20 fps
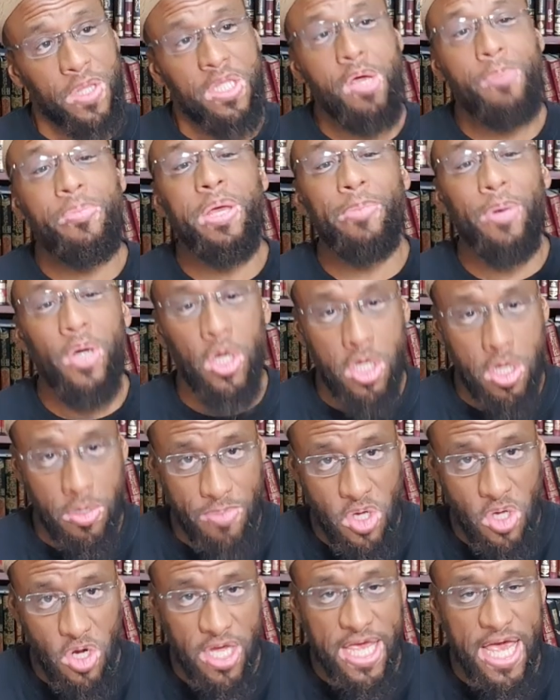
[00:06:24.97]
to be able to
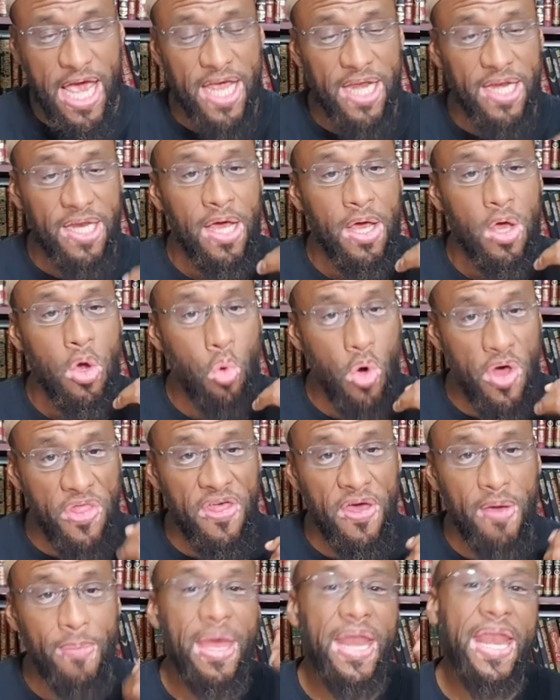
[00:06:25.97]
communicate with them